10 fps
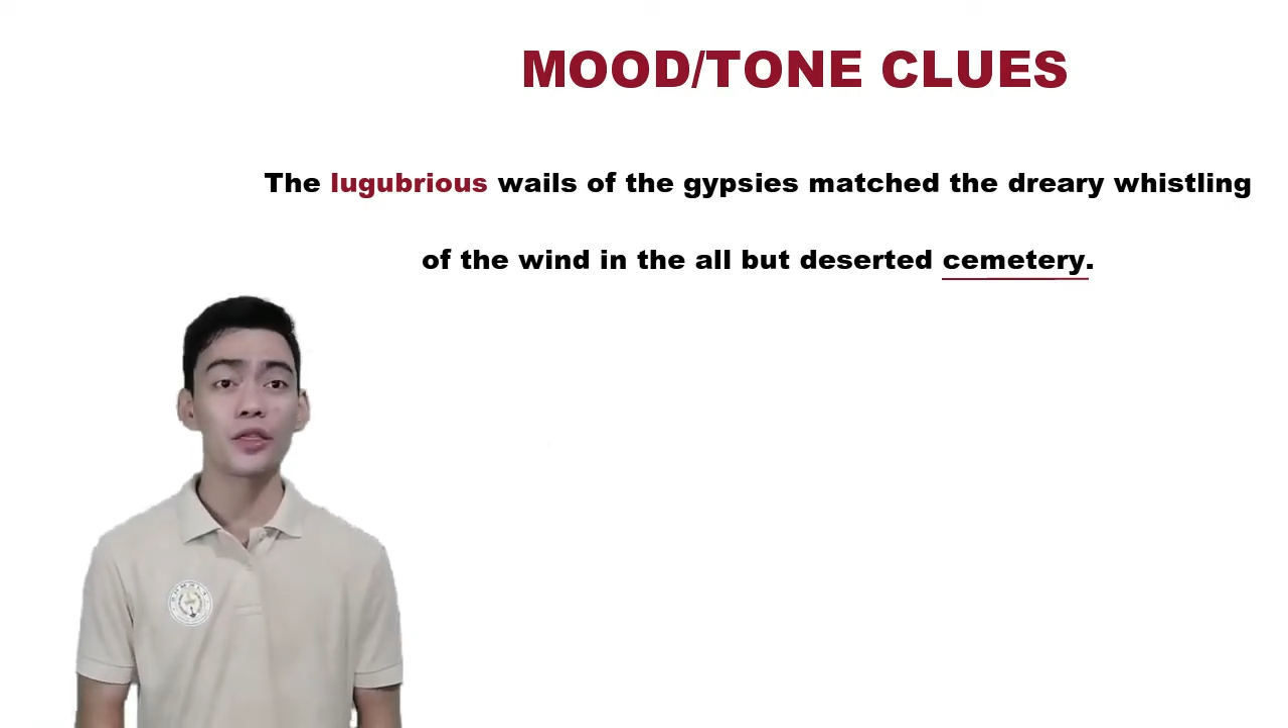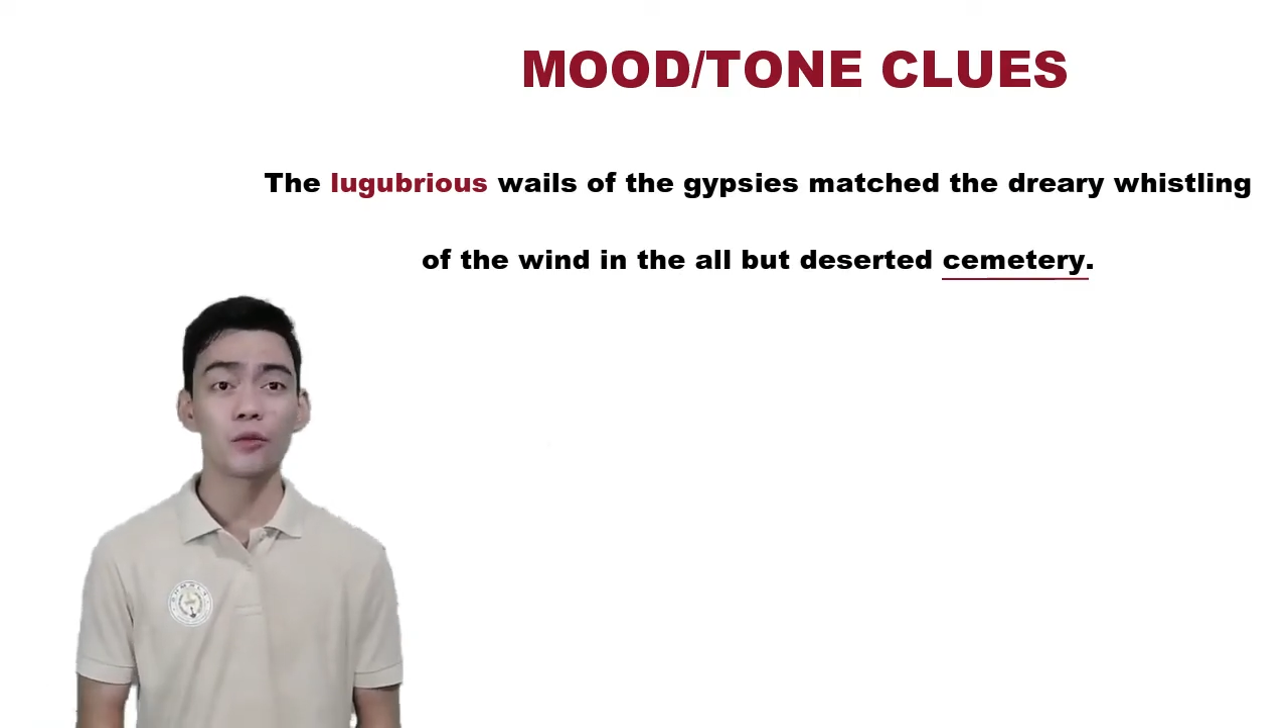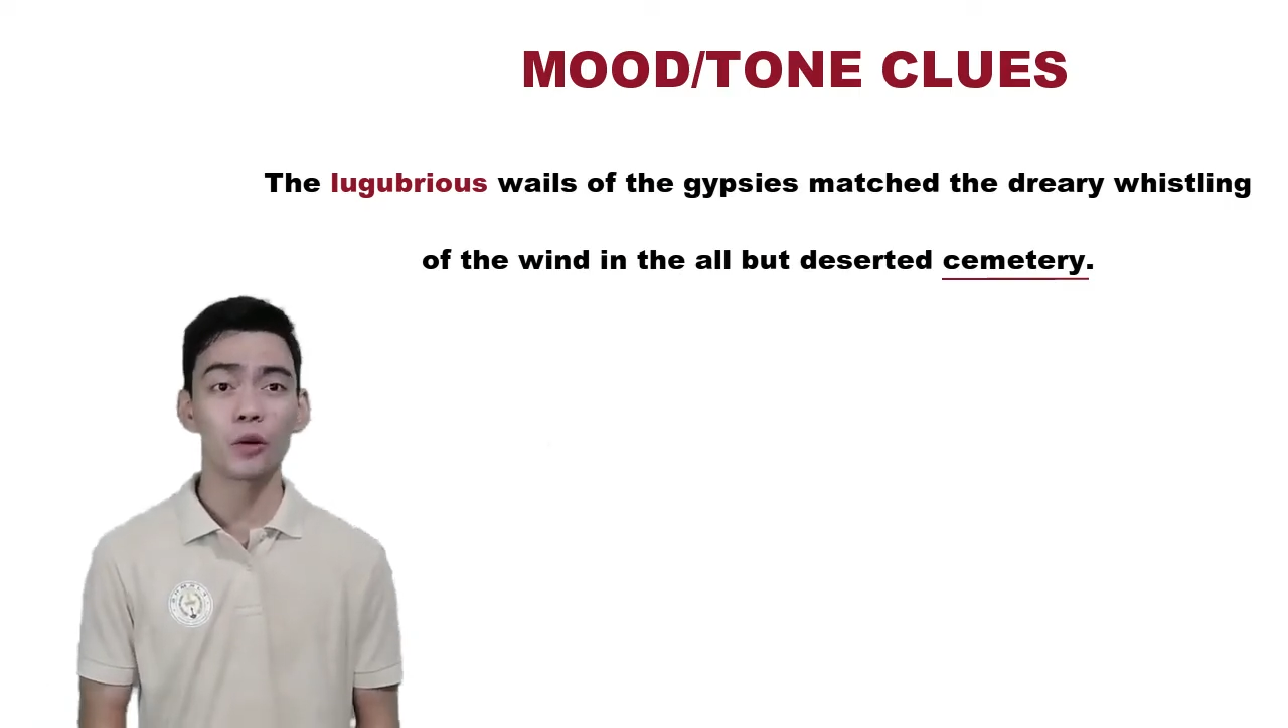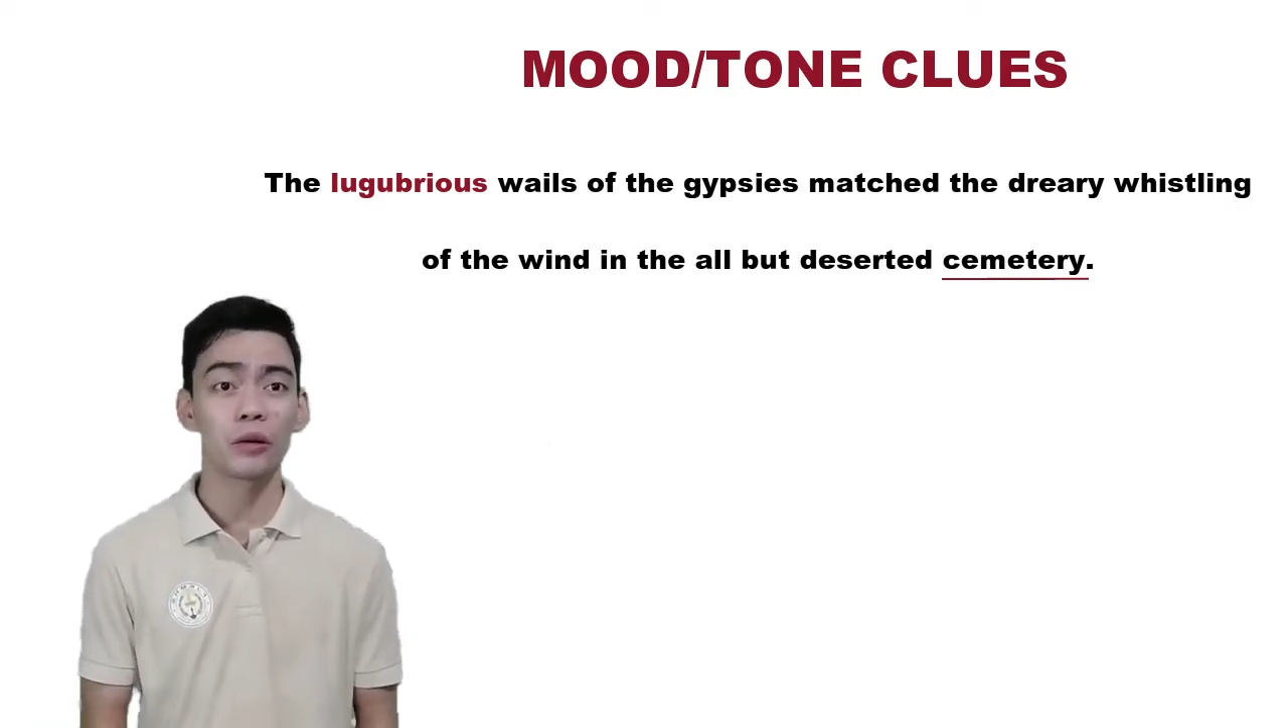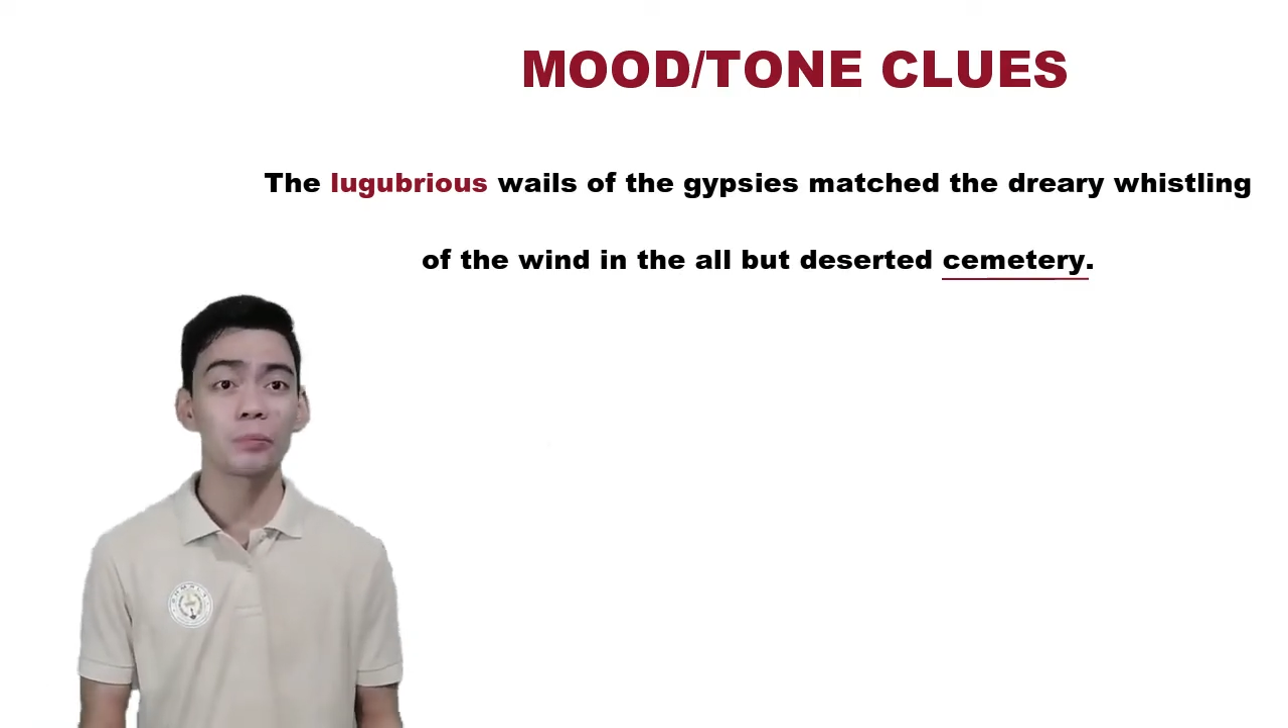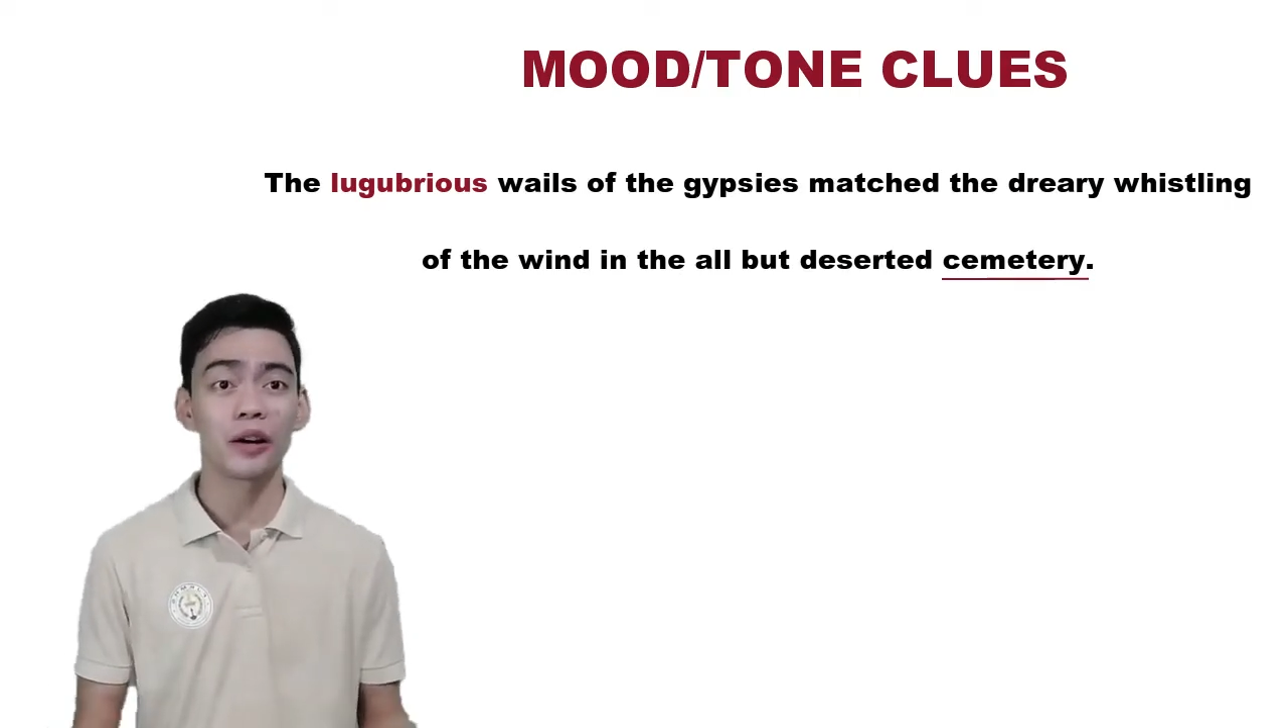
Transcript: throw a